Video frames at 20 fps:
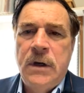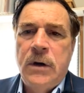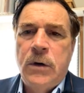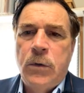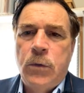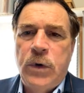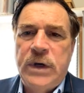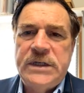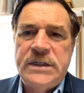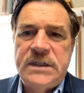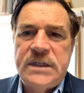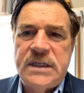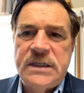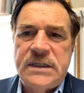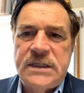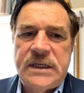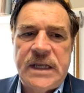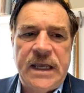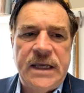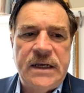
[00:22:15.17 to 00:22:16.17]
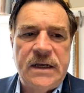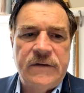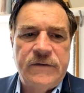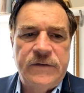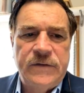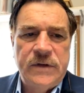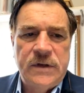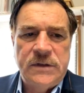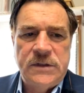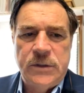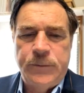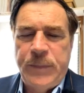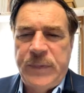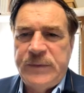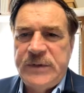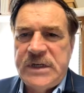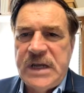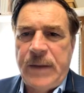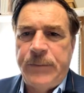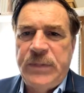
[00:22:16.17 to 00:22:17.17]
what is the state of
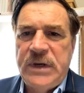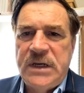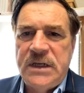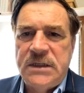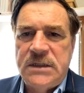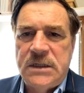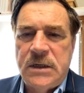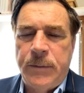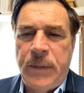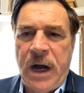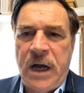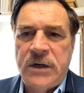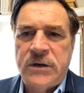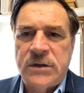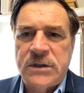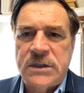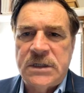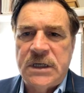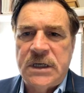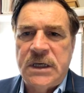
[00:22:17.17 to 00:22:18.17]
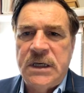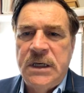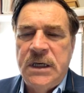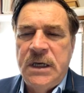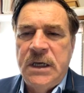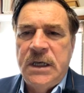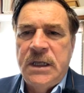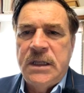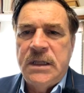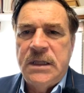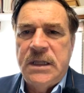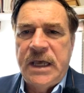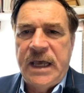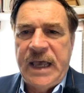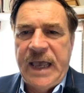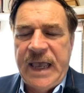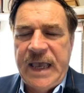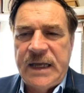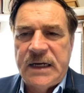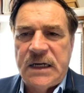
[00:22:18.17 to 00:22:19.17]
Japanese democracy that
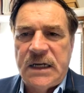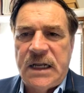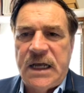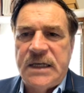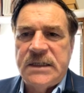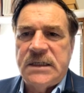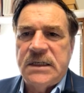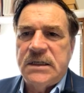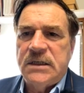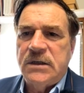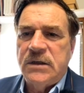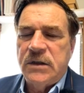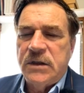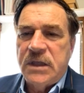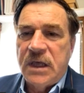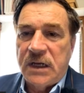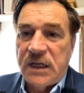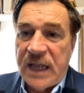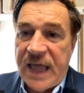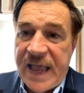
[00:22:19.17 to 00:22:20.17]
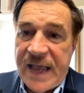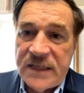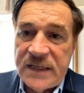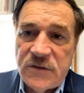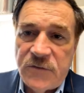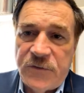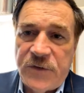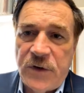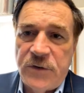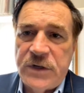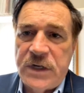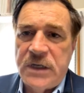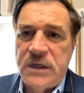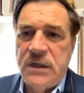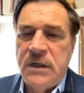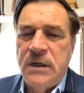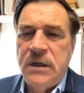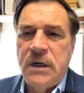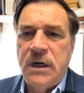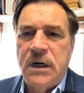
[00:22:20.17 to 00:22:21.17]
analyzes the last
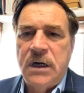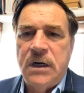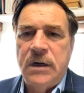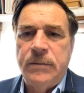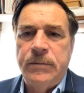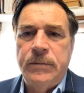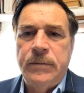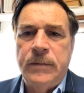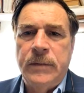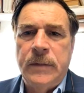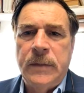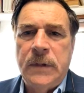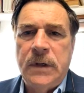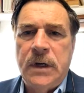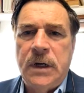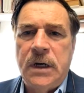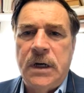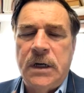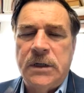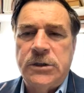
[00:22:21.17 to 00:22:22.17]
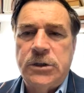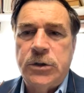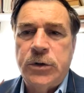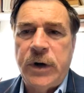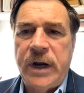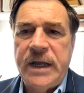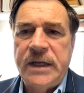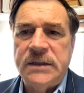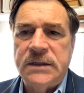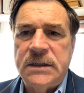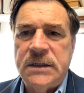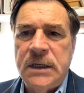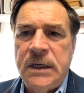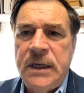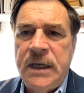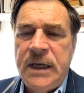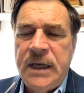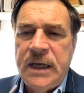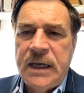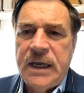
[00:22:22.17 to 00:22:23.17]
voting trends.
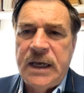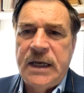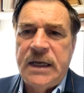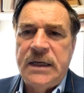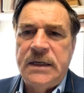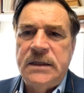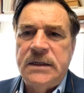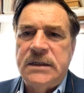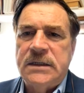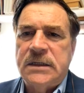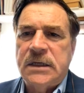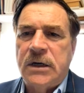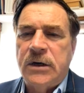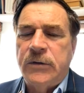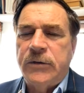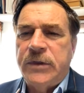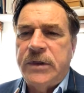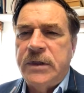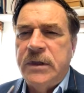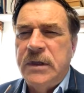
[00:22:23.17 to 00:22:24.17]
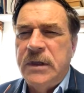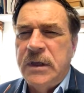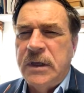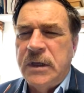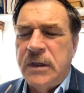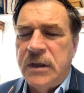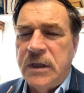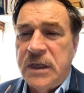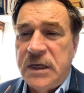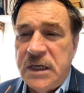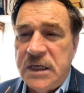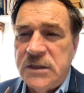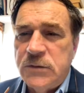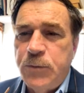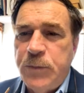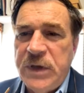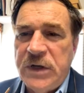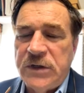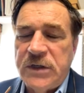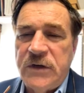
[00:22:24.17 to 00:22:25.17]
And so it is
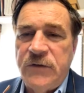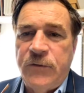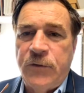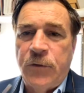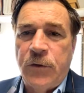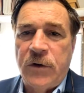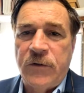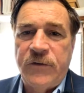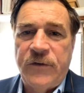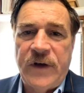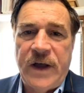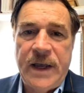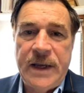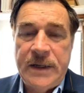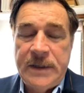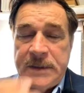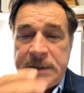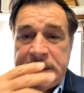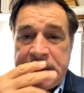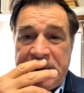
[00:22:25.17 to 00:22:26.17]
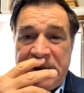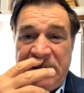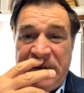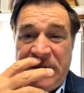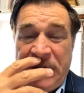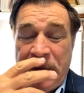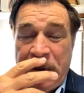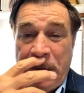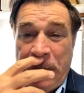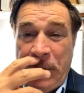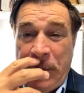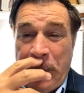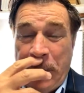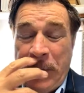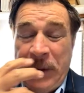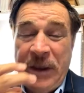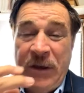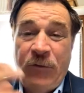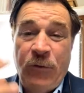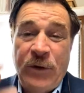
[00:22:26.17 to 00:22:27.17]
building for a fight. So
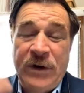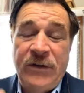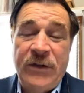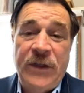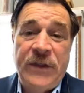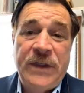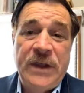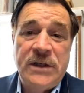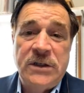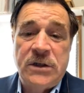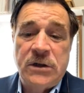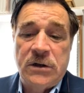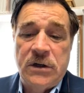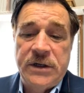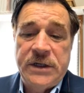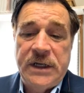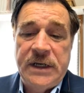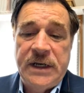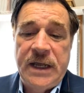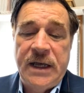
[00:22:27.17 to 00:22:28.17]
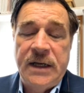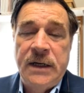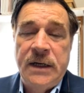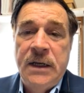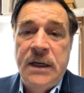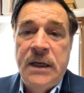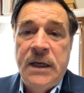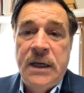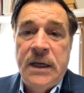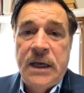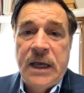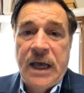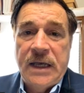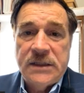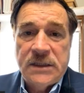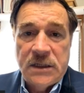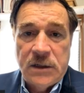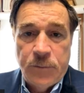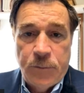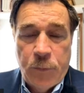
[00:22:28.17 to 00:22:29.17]
if one of the things you're looking at
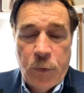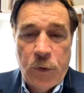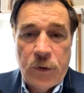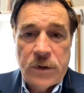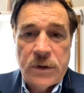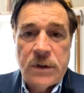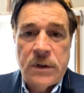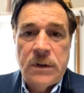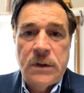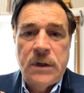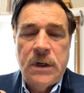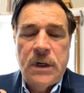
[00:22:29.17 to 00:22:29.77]
as an important